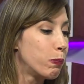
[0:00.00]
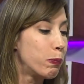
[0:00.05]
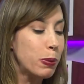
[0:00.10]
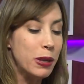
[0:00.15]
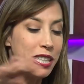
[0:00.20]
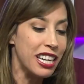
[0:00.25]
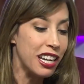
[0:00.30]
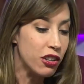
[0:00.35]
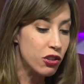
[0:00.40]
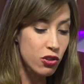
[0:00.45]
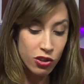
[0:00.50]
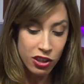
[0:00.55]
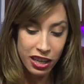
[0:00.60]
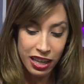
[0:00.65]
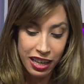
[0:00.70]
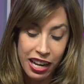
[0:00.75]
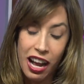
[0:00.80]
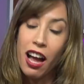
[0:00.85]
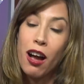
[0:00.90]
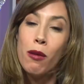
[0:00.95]
potentially
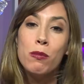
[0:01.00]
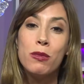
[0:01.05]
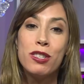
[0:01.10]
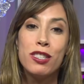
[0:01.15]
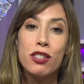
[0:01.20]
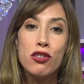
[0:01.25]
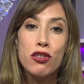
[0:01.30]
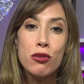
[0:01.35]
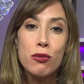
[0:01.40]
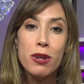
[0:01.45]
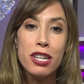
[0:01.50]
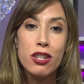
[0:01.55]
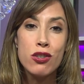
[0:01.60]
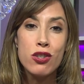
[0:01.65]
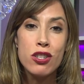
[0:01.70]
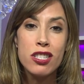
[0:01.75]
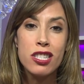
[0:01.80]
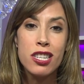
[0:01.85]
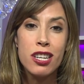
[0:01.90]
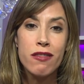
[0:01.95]
gum
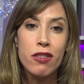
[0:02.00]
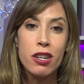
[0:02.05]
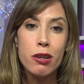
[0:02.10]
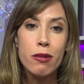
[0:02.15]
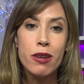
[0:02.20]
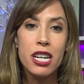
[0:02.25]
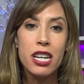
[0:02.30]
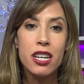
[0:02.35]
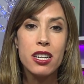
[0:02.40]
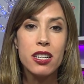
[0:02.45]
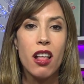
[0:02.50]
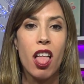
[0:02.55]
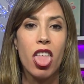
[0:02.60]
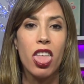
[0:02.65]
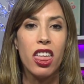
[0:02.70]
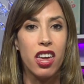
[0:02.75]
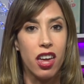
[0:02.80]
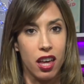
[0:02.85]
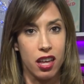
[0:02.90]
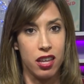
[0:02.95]
situations everywhere.
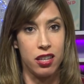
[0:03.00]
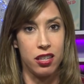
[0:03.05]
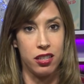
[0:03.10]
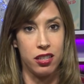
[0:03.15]
Ugh.